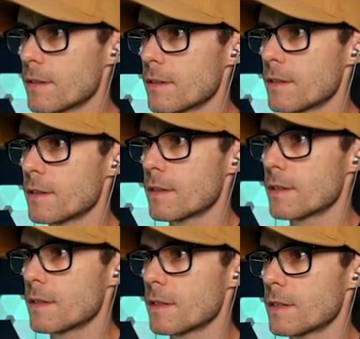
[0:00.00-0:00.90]

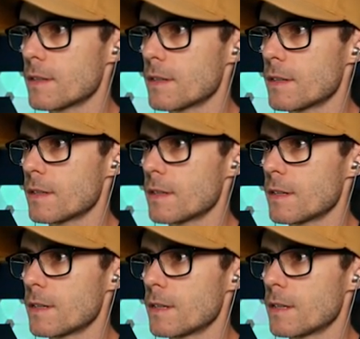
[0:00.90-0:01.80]

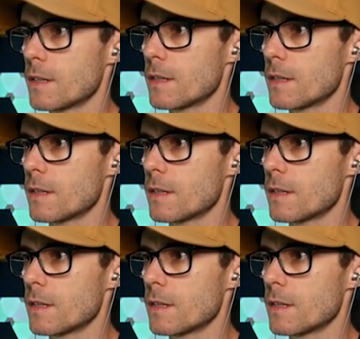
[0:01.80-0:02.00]
(silence)